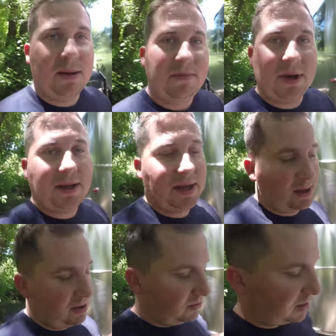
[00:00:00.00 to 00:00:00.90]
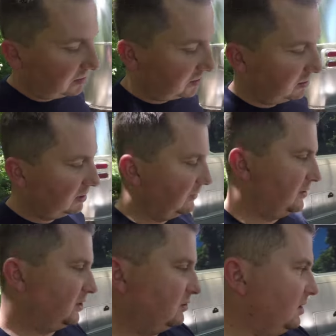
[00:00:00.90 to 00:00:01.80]
But yeah, we absolutely love
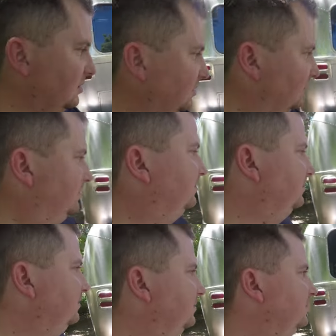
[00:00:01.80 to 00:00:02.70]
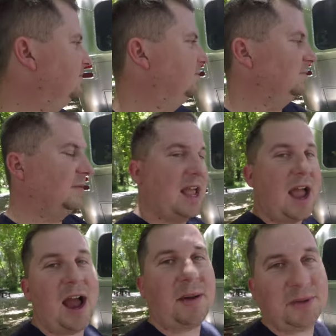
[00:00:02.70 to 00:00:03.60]
this trailer.
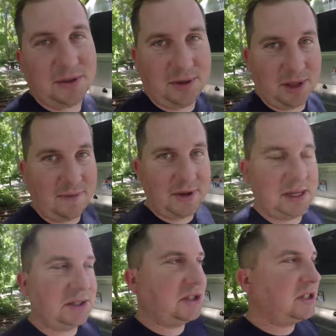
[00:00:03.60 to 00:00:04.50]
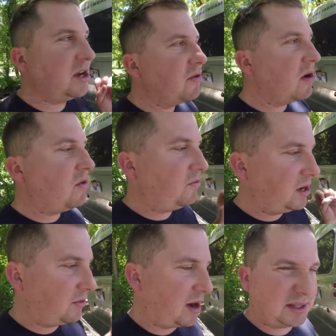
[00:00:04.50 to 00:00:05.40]
Absolutely love it. Zero
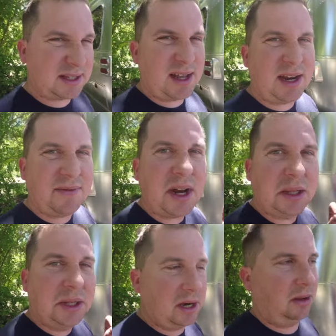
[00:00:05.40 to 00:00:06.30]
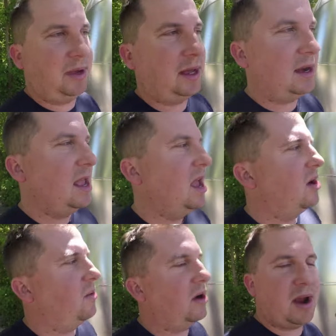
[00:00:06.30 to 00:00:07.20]
regrets, not even a little bit.
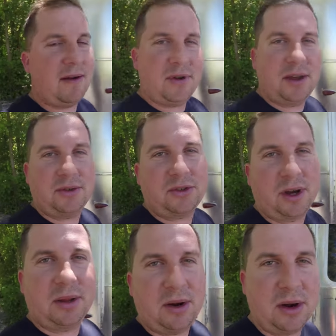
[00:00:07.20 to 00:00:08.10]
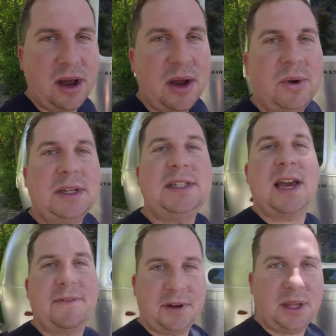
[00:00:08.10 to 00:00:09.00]
Where every other trailer, we
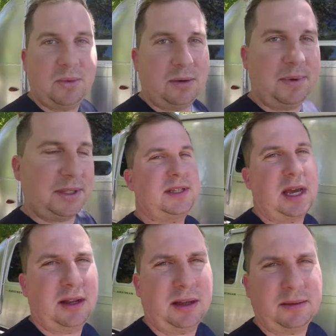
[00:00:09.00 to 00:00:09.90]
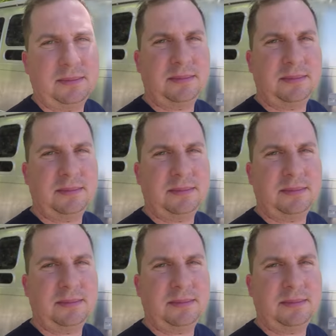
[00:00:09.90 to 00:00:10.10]
definitely would have been settling.